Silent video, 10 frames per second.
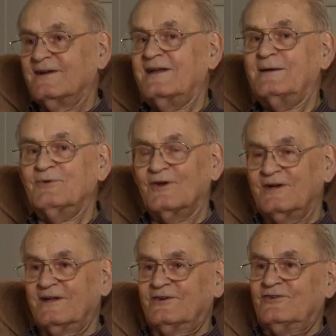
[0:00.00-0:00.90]
And he was on
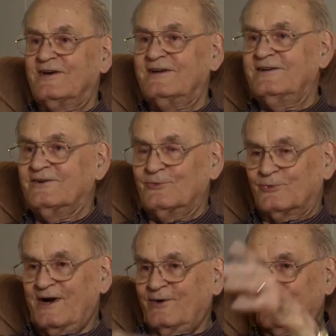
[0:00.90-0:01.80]
the other side of those
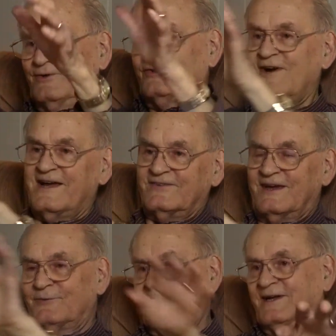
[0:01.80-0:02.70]
railroad tracks
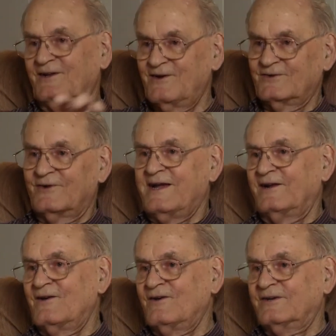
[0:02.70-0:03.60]
that ran
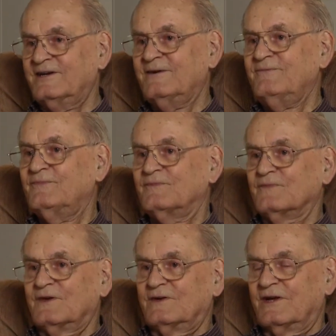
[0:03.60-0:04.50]
along there,
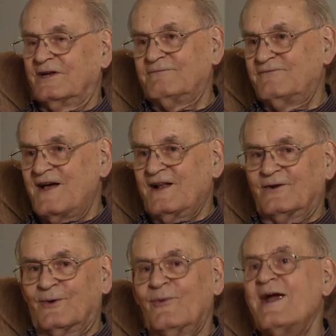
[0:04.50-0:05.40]
and he followed
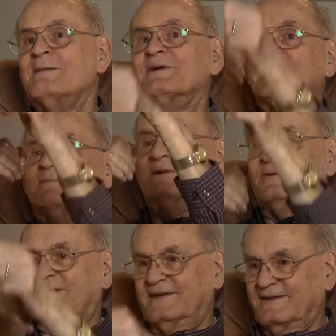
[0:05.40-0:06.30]
a rabbit up there
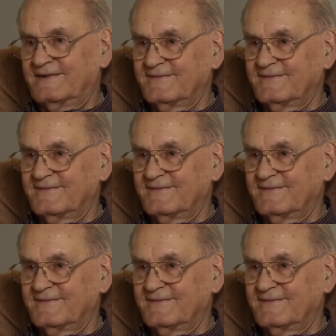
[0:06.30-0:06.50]
with